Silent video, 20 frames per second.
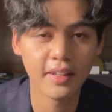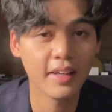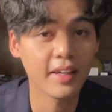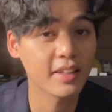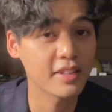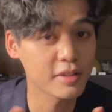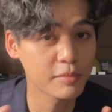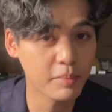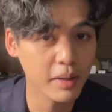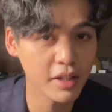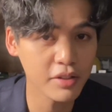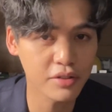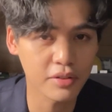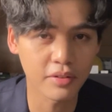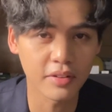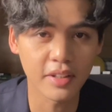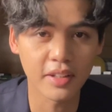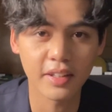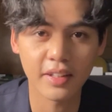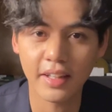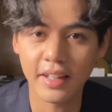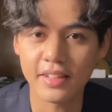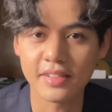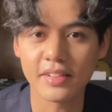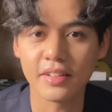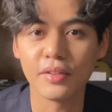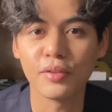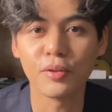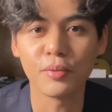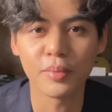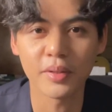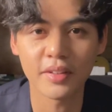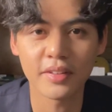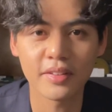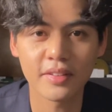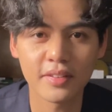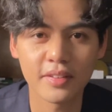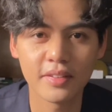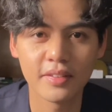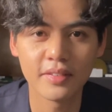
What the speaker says: especially as an opener.